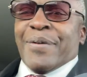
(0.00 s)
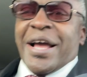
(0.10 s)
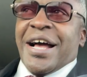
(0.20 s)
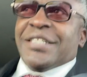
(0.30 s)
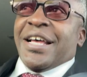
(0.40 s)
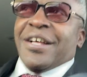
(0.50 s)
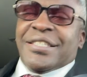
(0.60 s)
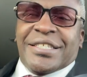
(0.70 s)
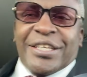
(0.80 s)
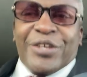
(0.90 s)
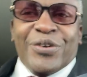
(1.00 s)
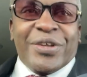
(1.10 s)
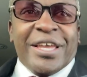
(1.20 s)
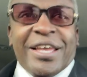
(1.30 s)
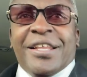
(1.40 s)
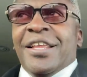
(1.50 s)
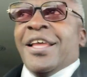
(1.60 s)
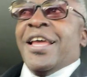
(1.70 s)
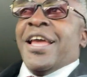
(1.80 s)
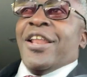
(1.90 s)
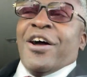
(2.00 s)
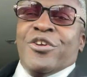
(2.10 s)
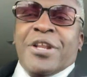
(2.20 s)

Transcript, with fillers: guys, I'll see you again. And all you